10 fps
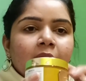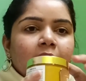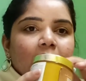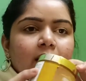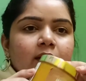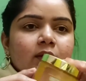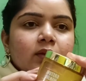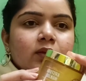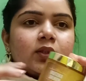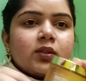
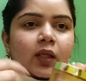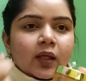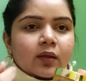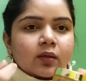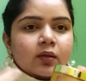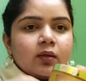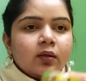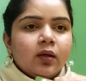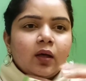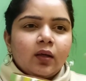And just take
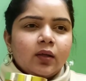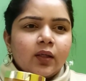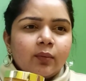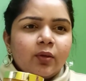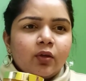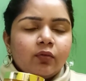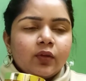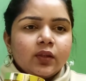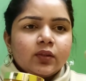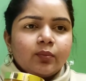a little bit of
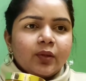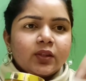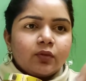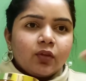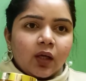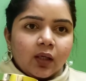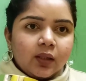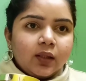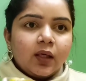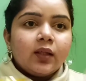this, mix it with
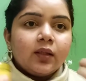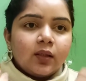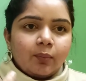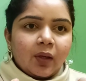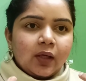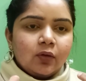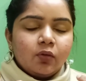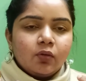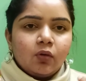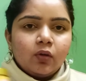honey and then apply it
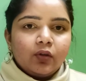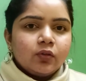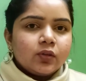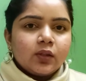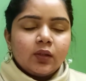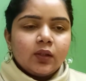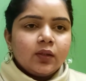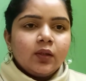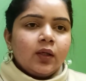on your skin,